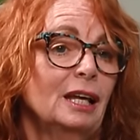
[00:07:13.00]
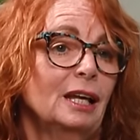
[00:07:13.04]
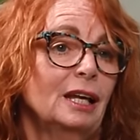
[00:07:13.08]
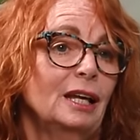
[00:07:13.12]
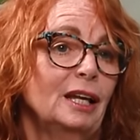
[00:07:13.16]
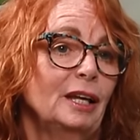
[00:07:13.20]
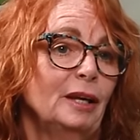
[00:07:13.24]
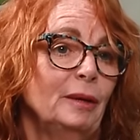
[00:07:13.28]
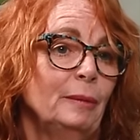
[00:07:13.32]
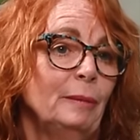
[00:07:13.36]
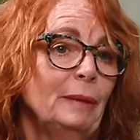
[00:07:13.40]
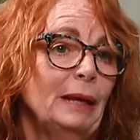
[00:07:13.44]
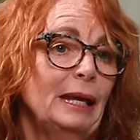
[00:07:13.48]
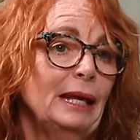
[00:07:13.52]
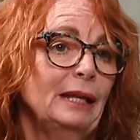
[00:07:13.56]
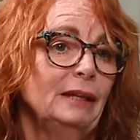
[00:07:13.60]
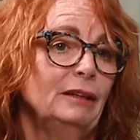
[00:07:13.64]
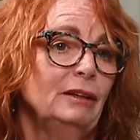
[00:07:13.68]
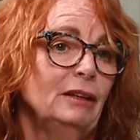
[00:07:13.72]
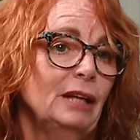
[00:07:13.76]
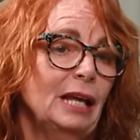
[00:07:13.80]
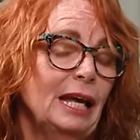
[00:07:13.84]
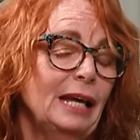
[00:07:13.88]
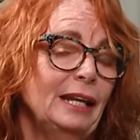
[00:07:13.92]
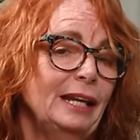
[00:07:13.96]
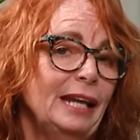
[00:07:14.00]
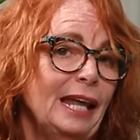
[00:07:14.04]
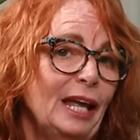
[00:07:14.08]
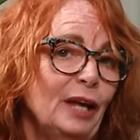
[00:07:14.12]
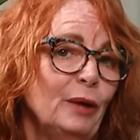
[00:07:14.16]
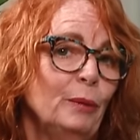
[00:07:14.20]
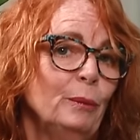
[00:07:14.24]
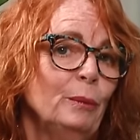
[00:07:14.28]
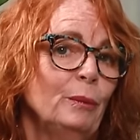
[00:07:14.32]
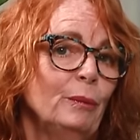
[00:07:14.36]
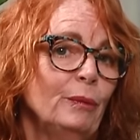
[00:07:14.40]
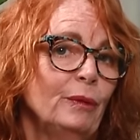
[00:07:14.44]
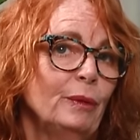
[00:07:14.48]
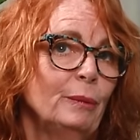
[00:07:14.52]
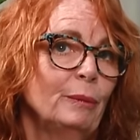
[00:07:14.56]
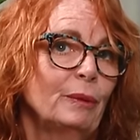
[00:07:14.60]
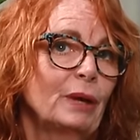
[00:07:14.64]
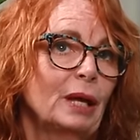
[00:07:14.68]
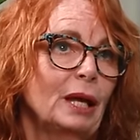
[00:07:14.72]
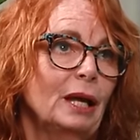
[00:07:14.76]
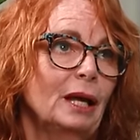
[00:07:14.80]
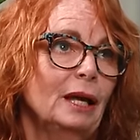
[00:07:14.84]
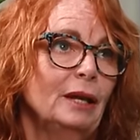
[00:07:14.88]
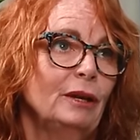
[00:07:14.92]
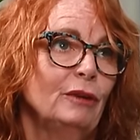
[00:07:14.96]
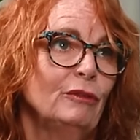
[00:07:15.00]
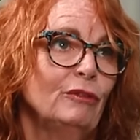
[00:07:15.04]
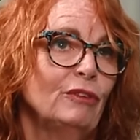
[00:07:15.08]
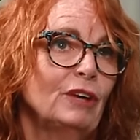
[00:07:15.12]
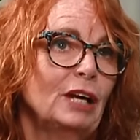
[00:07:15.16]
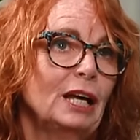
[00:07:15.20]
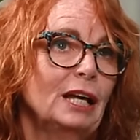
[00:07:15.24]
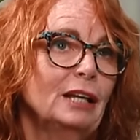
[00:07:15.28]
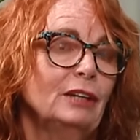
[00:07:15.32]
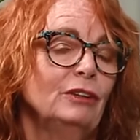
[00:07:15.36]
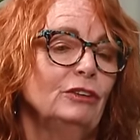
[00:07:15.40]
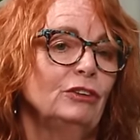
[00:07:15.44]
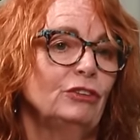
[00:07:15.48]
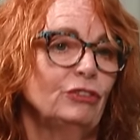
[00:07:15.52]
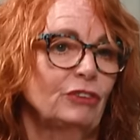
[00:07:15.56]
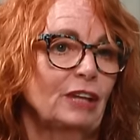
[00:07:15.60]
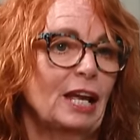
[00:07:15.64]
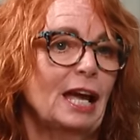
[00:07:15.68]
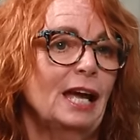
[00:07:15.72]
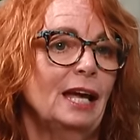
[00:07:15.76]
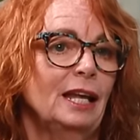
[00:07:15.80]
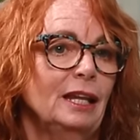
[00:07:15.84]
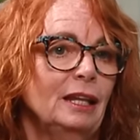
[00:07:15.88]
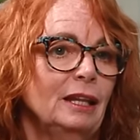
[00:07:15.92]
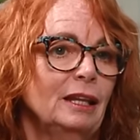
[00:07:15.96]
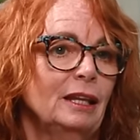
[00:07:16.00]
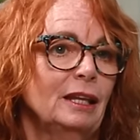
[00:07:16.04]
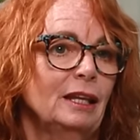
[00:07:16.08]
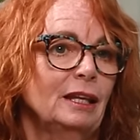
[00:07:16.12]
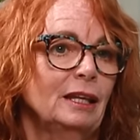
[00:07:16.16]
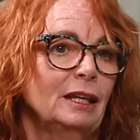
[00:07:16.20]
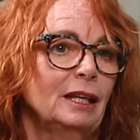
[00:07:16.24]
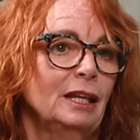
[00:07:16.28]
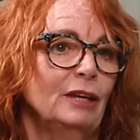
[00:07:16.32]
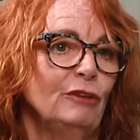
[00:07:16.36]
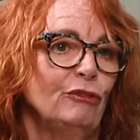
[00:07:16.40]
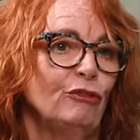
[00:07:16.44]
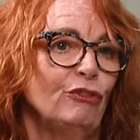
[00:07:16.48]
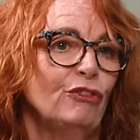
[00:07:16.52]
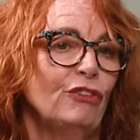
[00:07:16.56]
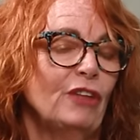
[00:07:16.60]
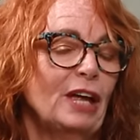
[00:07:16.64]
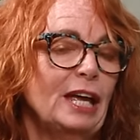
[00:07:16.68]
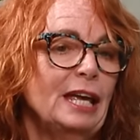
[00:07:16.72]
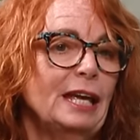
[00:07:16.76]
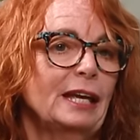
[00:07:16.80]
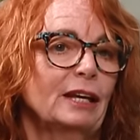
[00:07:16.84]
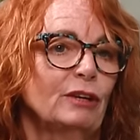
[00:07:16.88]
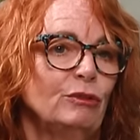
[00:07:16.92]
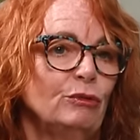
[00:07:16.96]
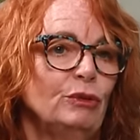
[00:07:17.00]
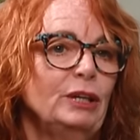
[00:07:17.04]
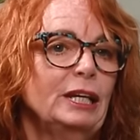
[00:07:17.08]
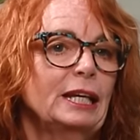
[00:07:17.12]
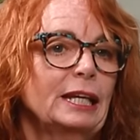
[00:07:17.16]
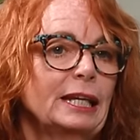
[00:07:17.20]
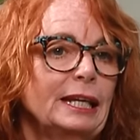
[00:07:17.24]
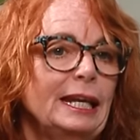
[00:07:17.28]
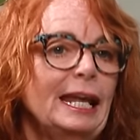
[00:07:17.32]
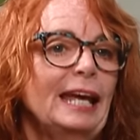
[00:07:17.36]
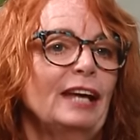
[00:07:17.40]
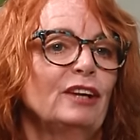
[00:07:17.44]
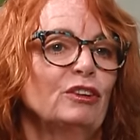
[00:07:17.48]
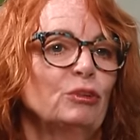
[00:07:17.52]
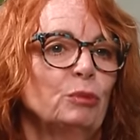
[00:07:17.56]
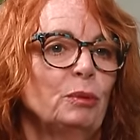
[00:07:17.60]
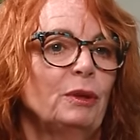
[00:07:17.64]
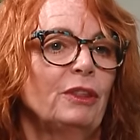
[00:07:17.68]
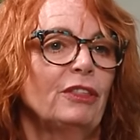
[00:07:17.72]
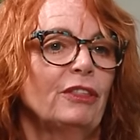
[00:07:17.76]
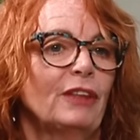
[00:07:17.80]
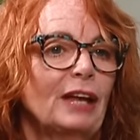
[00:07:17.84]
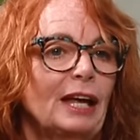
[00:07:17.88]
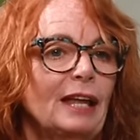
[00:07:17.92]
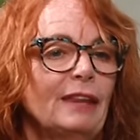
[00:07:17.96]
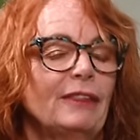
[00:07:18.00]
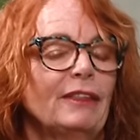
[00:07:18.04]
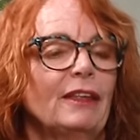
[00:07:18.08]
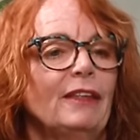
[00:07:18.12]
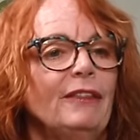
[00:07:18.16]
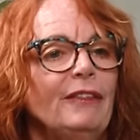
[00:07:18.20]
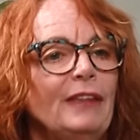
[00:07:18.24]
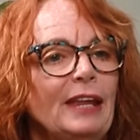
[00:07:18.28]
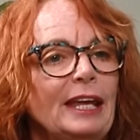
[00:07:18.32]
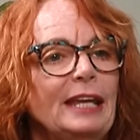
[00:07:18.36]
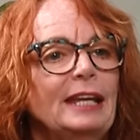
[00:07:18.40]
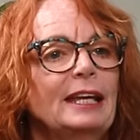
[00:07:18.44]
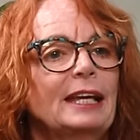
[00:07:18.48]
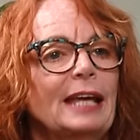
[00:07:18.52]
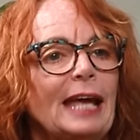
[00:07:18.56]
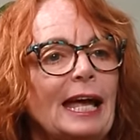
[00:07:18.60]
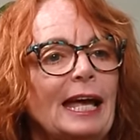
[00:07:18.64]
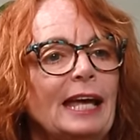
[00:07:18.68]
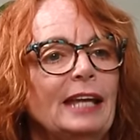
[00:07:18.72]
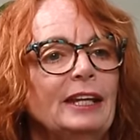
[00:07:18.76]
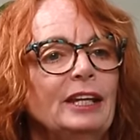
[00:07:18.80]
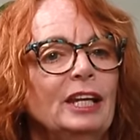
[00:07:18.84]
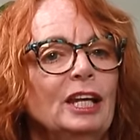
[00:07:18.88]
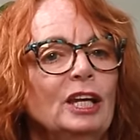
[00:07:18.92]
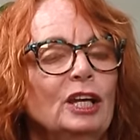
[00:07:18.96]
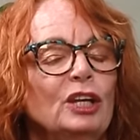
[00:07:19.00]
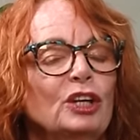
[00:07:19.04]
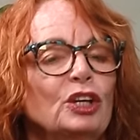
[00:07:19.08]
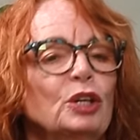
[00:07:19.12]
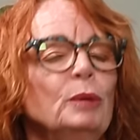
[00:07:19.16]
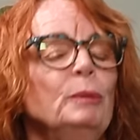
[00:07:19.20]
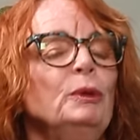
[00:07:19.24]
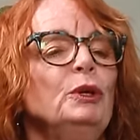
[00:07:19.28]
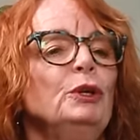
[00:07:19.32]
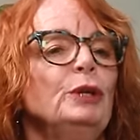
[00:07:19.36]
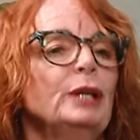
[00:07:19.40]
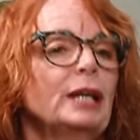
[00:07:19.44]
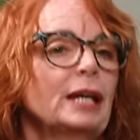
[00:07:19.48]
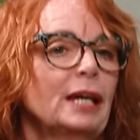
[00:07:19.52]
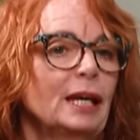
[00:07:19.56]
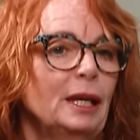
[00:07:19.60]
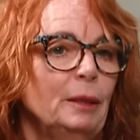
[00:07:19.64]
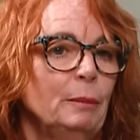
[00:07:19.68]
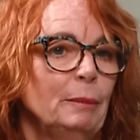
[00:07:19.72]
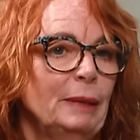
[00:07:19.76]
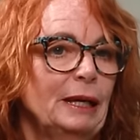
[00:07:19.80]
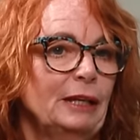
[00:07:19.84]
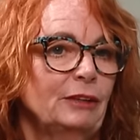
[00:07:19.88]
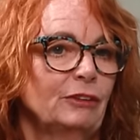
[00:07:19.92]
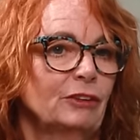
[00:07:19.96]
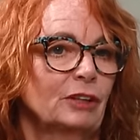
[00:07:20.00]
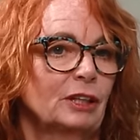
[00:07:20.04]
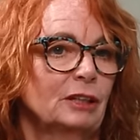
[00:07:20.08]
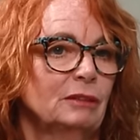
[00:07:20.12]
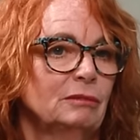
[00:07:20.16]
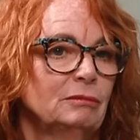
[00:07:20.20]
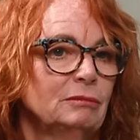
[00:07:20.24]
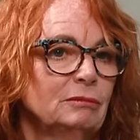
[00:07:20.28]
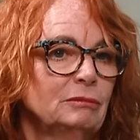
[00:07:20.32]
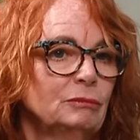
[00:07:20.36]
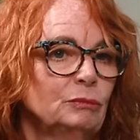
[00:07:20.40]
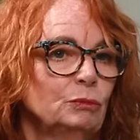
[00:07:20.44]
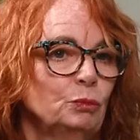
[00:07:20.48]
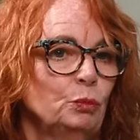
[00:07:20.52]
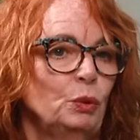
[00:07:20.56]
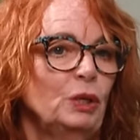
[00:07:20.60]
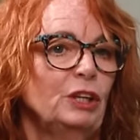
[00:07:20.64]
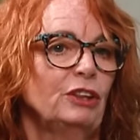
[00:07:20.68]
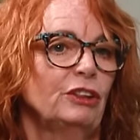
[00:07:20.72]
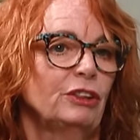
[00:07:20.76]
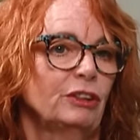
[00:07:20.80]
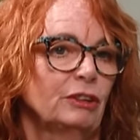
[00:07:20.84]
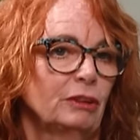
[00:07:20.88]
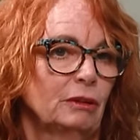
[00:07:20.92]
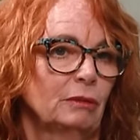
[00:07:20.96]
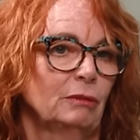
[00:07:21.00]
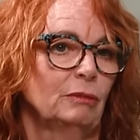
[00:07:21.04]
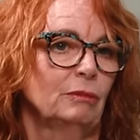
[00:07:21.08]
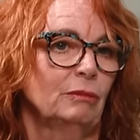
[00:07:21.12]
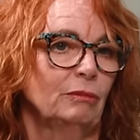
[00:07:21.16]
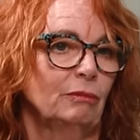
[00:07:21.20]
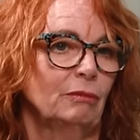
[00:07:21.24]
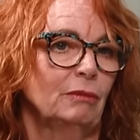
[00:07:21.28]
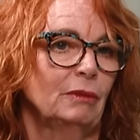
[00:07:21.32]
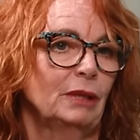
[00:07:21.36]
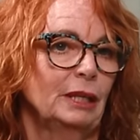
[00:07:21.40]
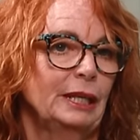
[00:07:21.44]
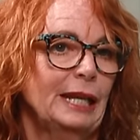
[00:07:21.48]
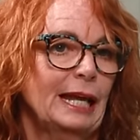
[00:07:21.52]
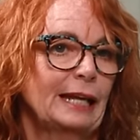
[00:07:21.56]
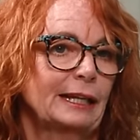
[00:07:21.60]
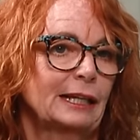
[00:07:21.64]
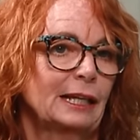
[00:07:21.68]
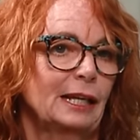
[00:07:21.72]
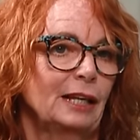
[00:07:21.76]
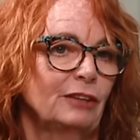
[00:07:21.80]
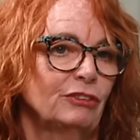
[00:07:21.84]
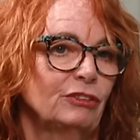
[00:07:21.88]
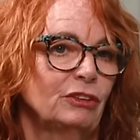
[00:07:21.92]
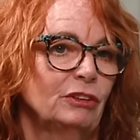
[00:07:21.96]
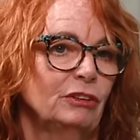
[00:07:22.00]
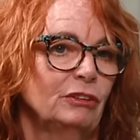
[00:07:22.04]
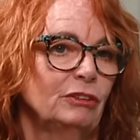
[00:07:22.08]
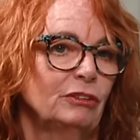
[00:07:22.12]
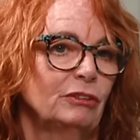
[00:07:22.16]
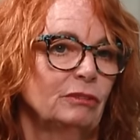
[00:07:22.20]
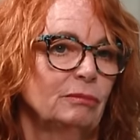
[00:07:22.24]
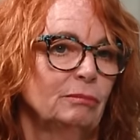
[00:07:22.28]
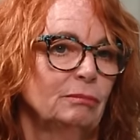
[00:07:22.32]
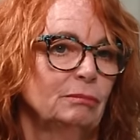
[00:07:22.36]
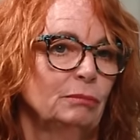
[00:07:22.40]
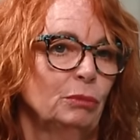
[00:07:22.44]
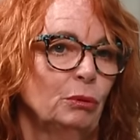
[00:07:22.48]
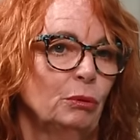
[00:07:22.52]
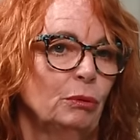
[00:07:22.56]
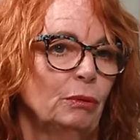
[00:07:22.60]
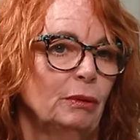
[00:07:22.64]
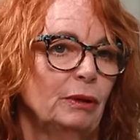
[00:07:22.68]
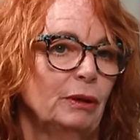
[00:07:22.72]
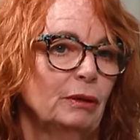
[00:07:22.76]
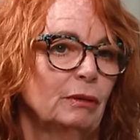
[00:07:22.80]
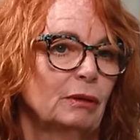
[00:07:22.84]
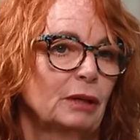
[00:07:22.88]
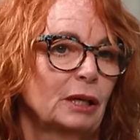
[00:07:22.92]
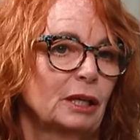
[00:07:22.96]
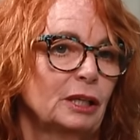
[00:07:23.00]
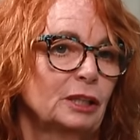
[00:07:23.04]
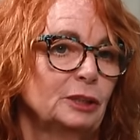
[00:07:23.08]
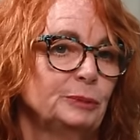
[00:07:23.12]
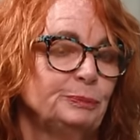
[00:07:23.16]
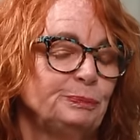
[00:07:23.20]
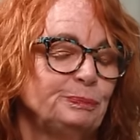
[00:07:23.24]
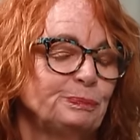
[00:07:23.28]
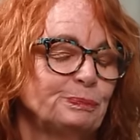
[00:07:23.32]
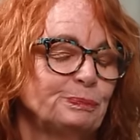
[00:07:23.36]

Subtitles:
And help them kind of understand that if they can reconnect with that, then they can communicate better with an adolescent boy or girl.